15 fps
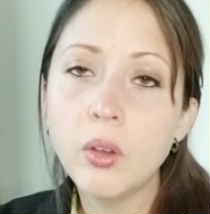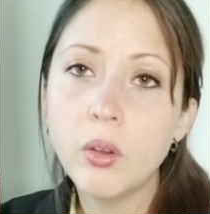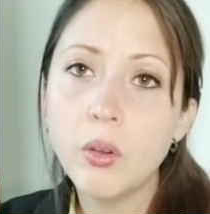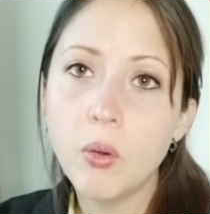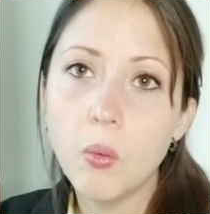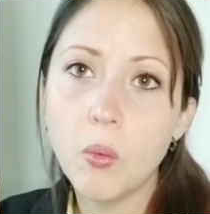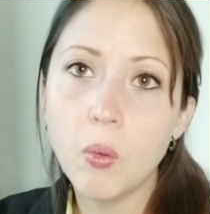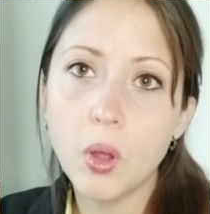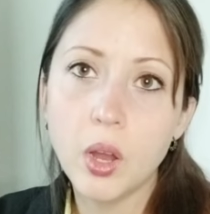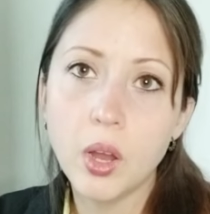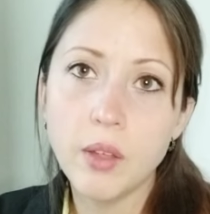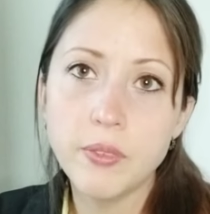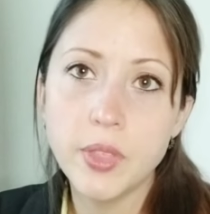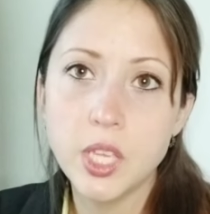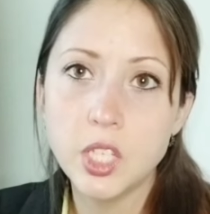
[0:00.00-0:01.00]
or
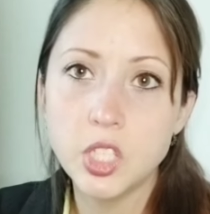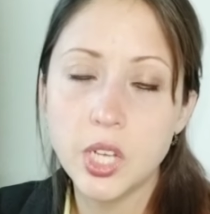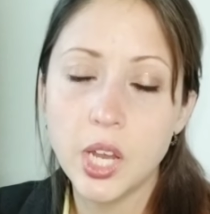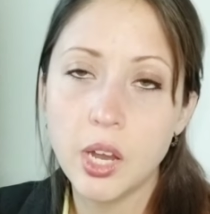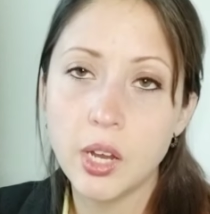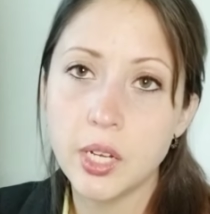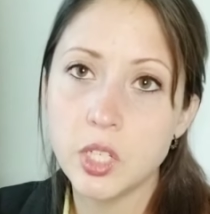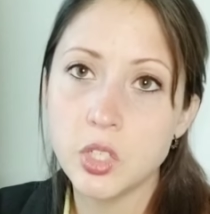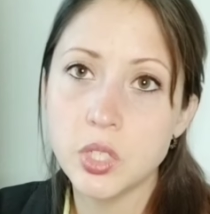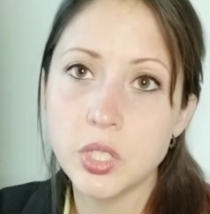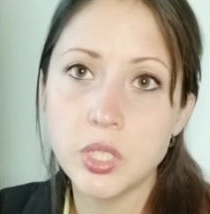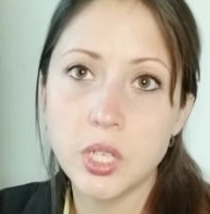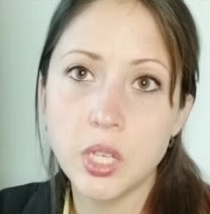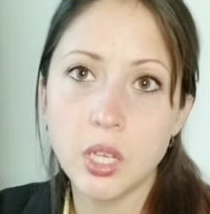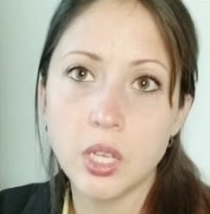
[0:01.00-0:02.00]
if they share an
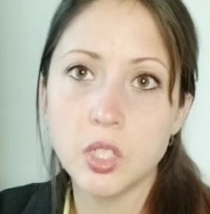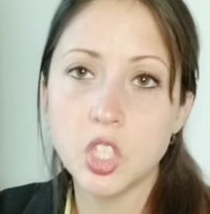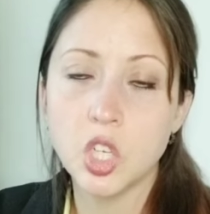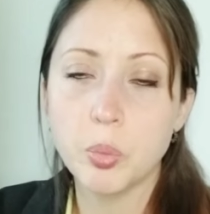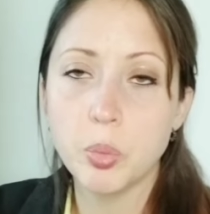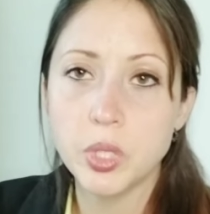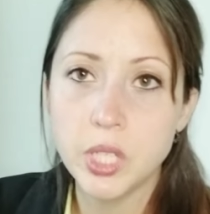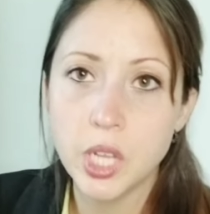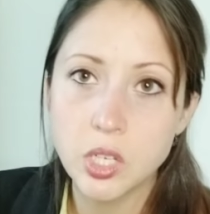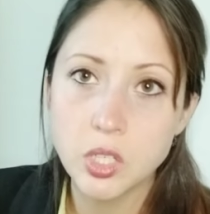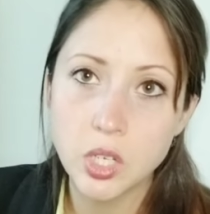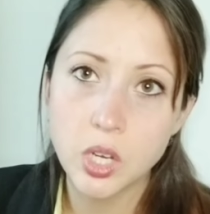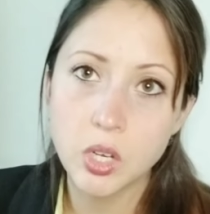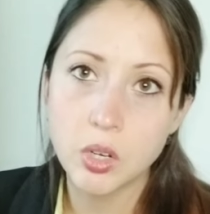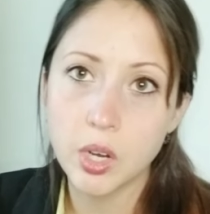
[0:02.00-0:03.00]
interesting
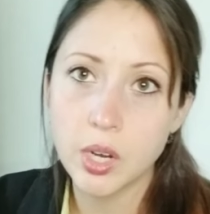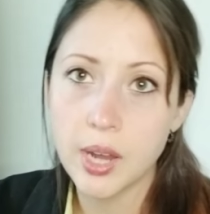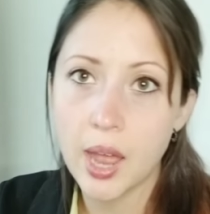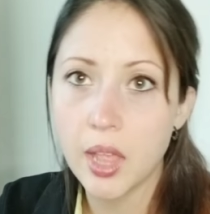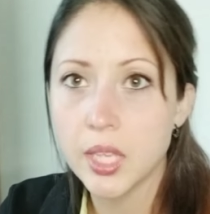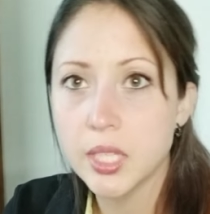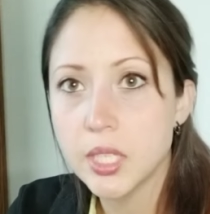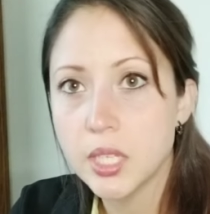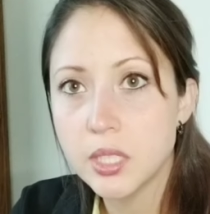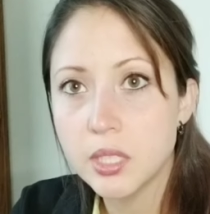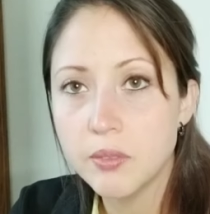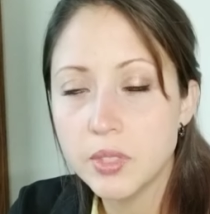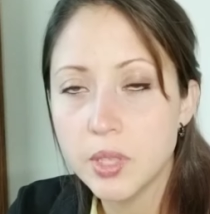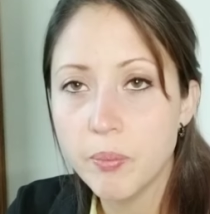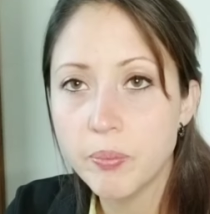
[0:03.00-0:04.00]
interpretation or analysis
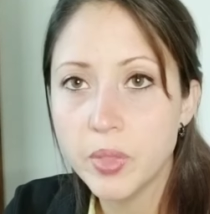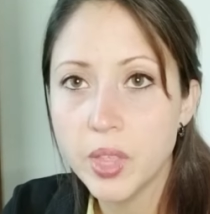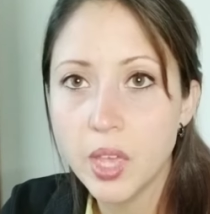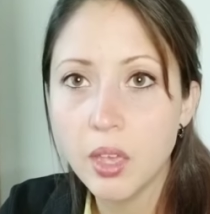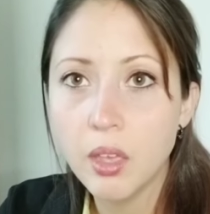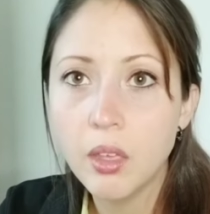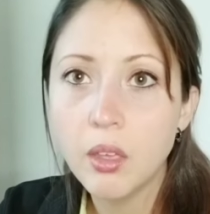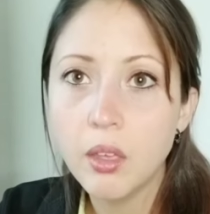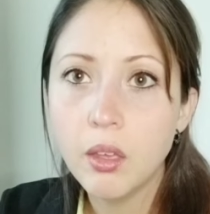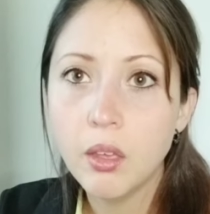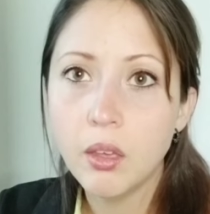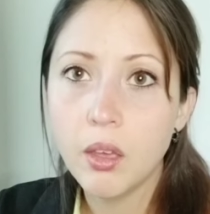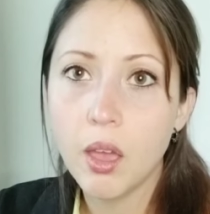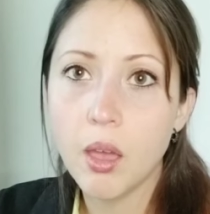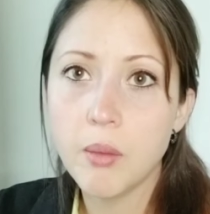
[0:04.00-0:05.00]
of something
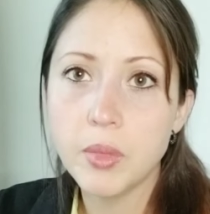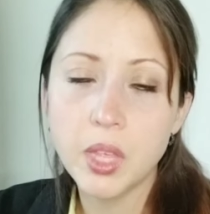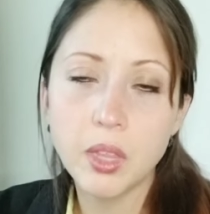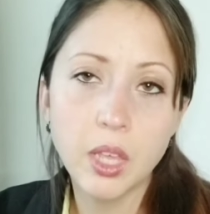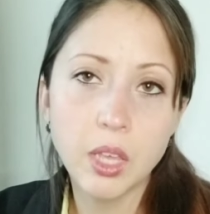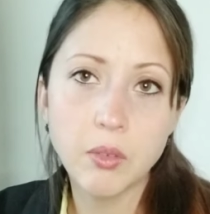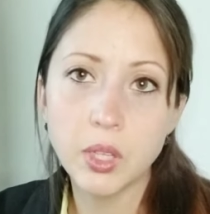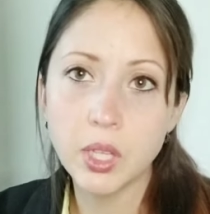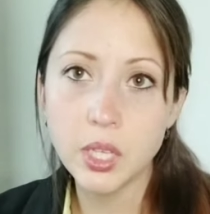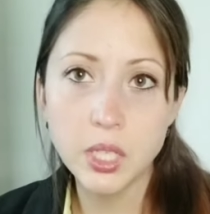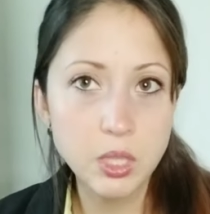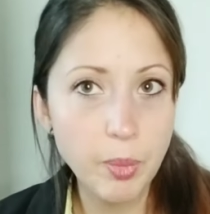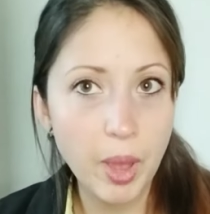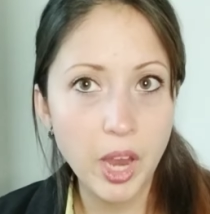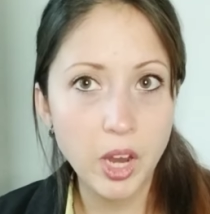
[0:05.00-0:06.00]
that really
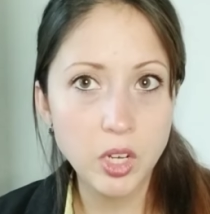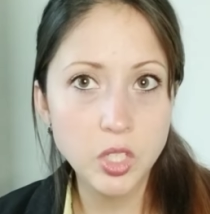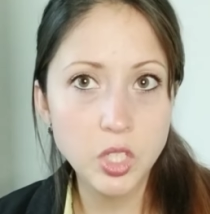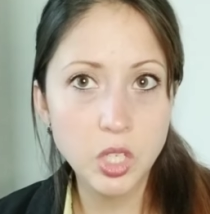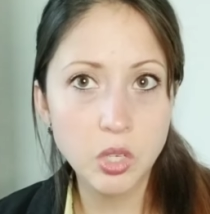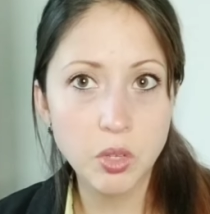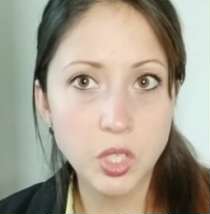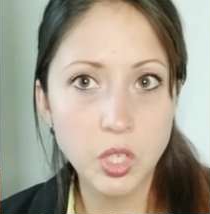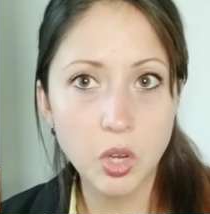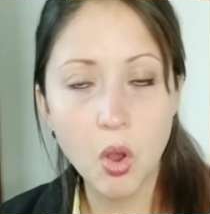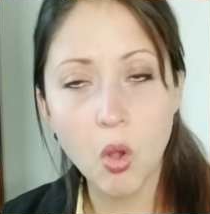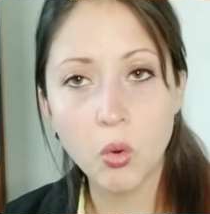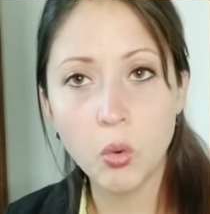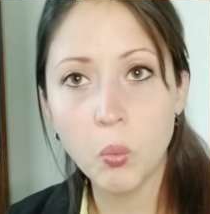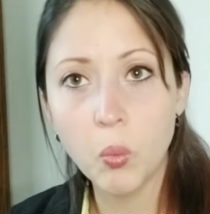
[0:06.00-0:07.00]
inspires you in your
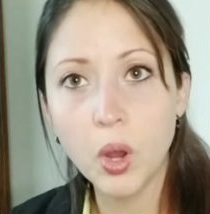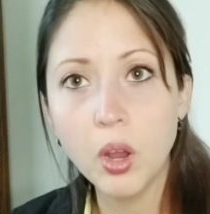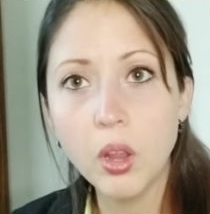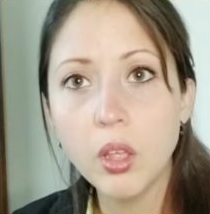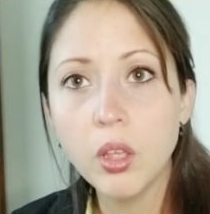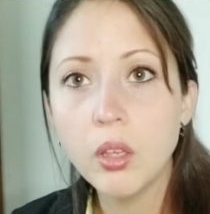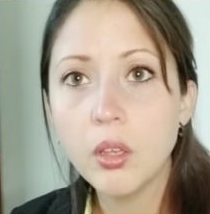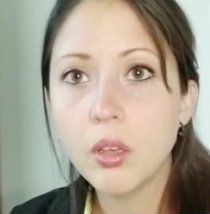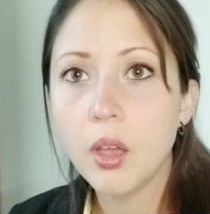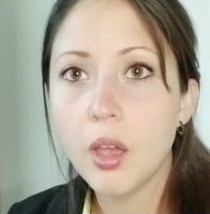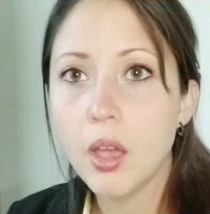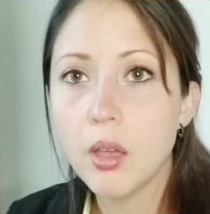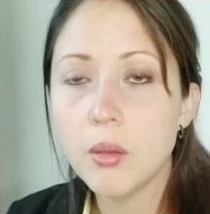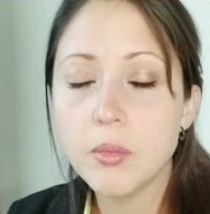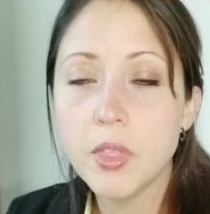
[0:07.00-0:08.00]
own work,
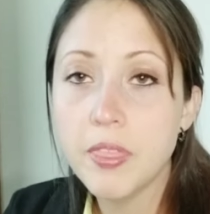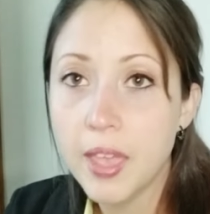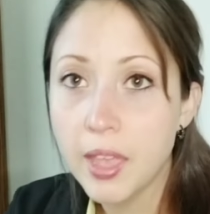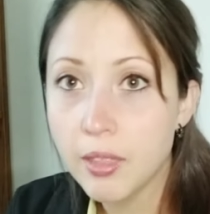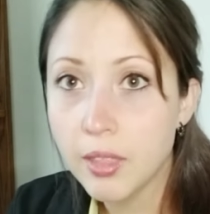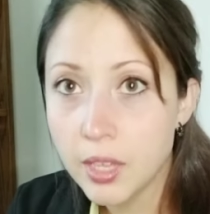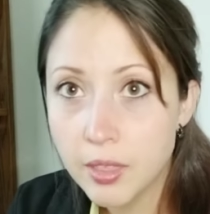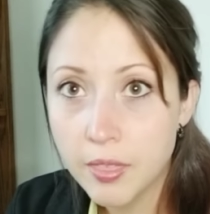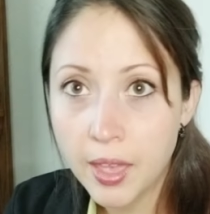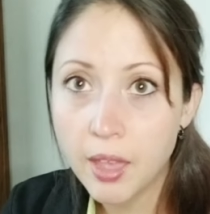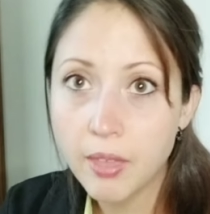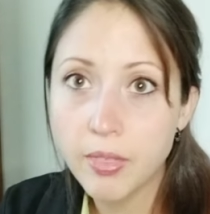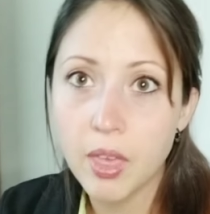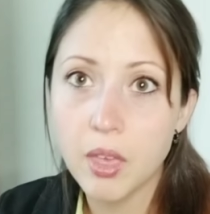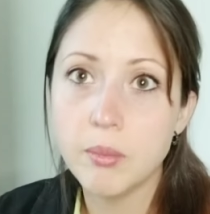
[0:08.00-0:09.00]

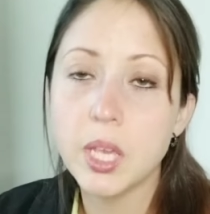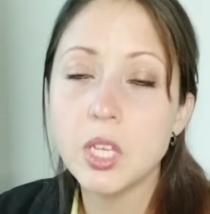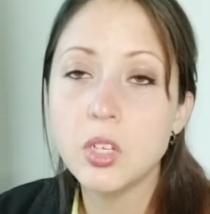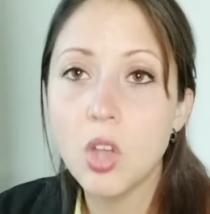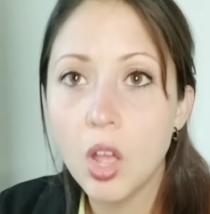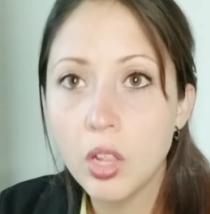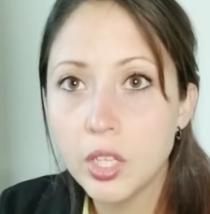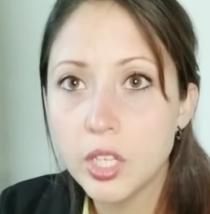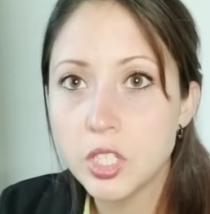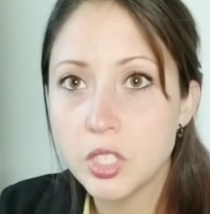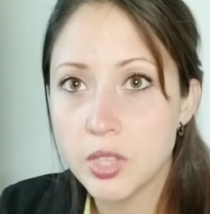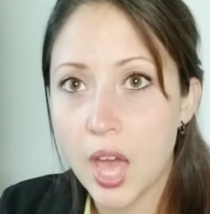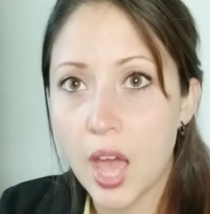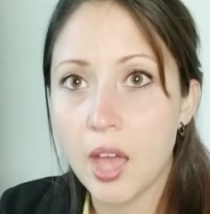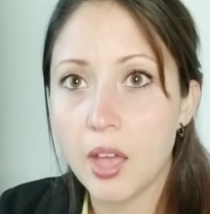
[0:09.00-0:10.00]
thank them, acknowledge
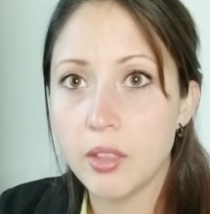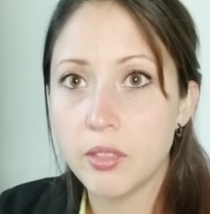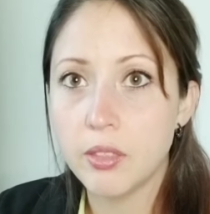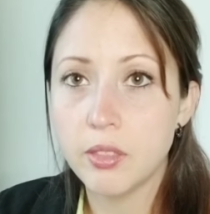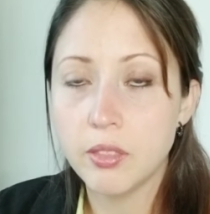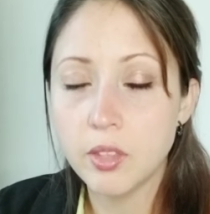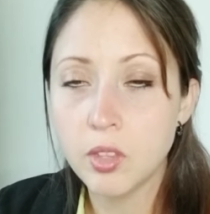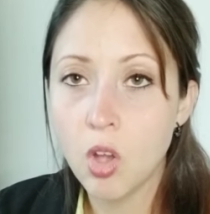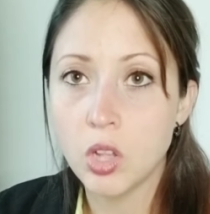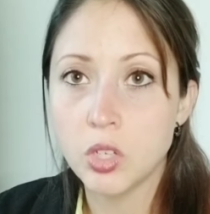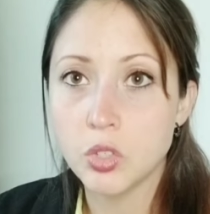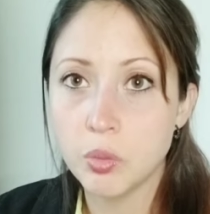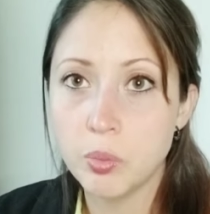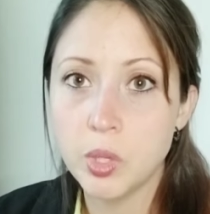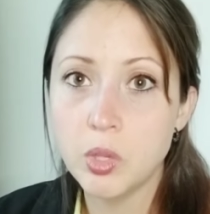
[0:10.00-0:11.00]
that
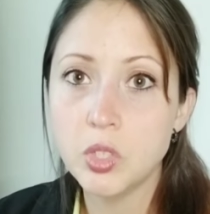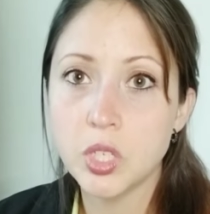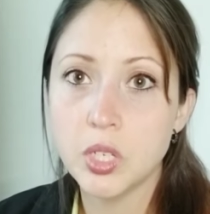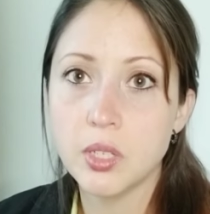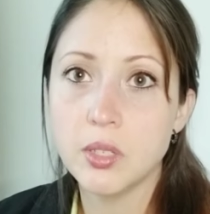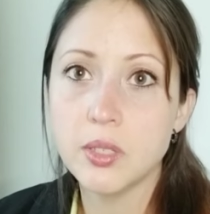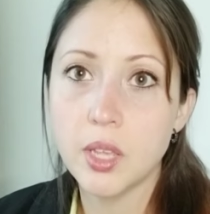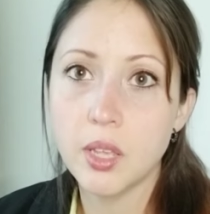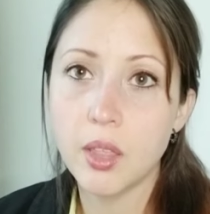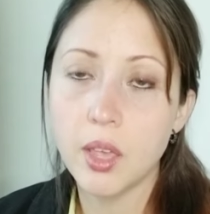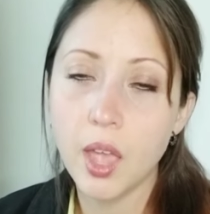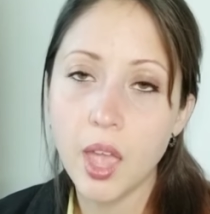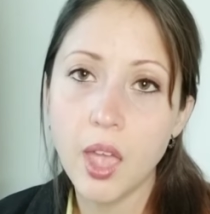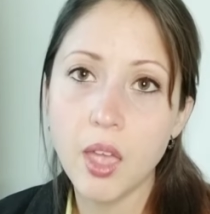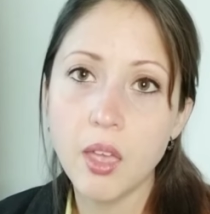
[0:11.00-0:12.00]
contribution and say
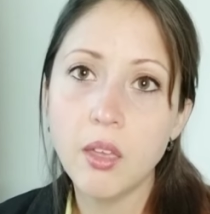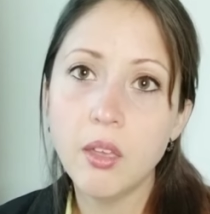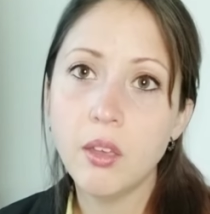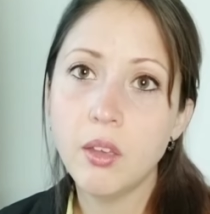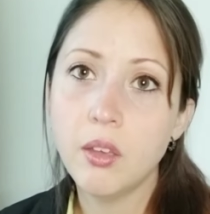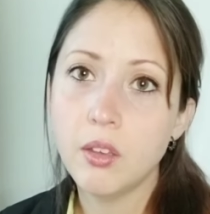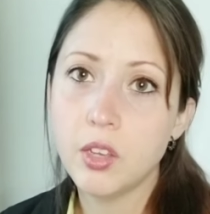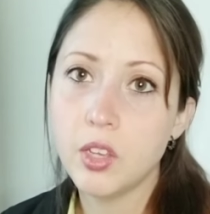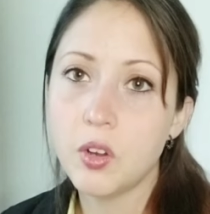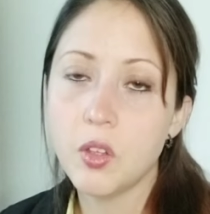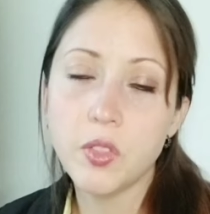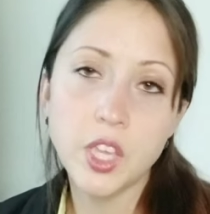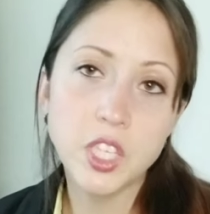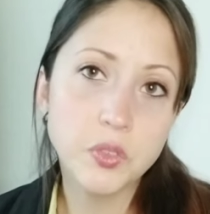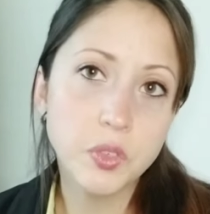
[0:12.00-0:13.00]
hey,
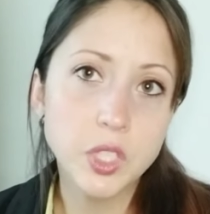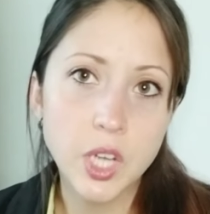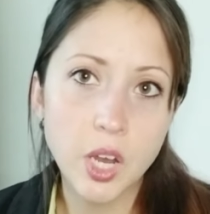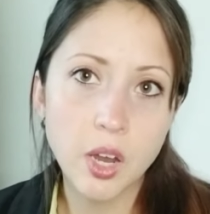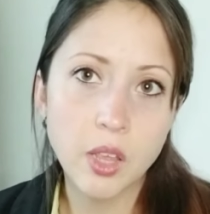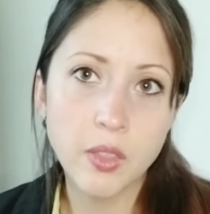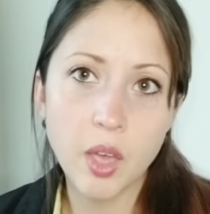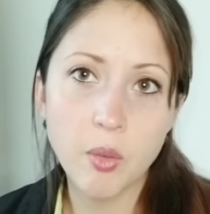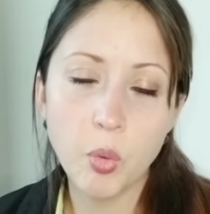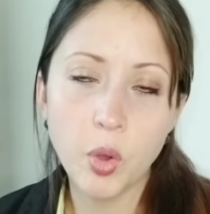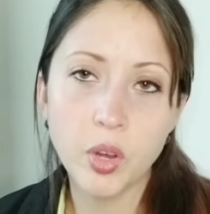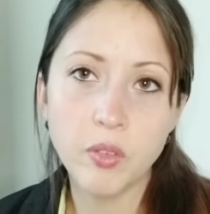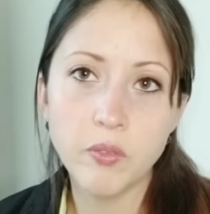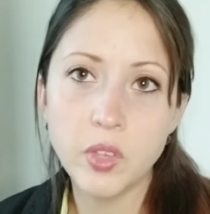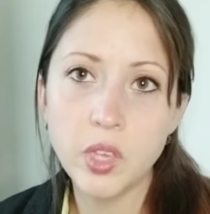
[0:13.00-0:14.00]
thanks for sharing that
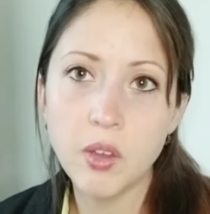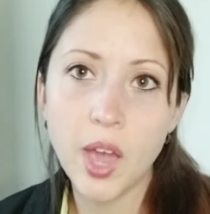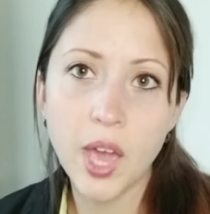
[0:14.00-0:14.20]
point of view.